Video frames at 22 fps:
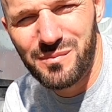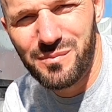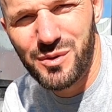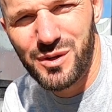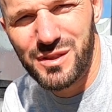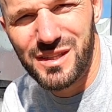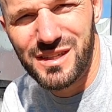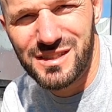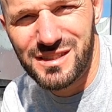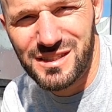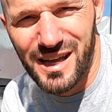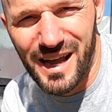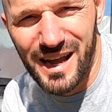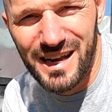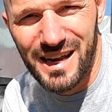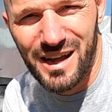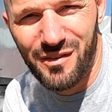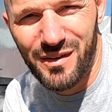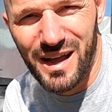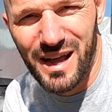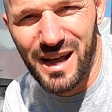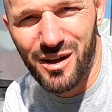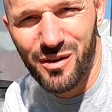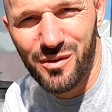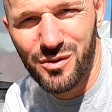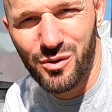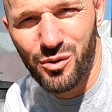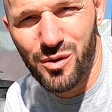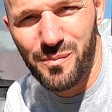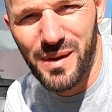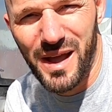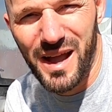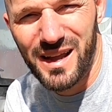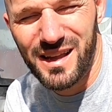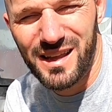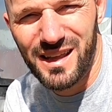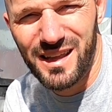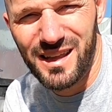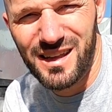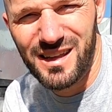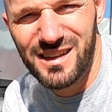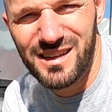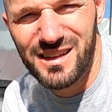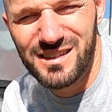put the slide out out or back
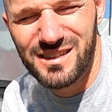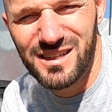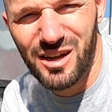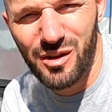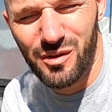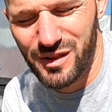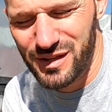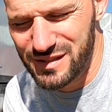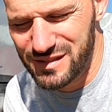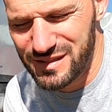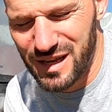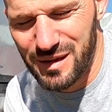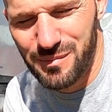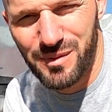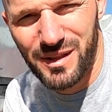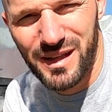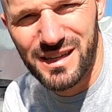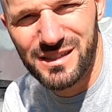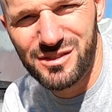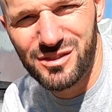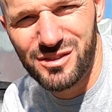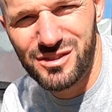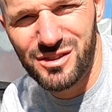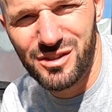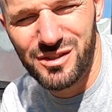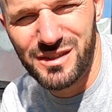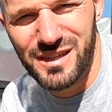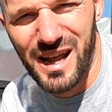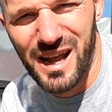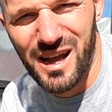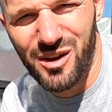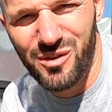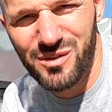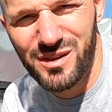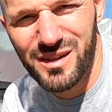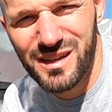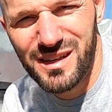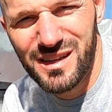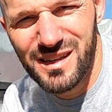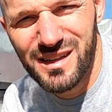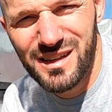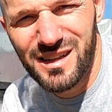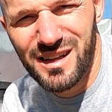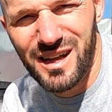in until the stabilizers are
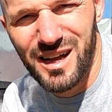down.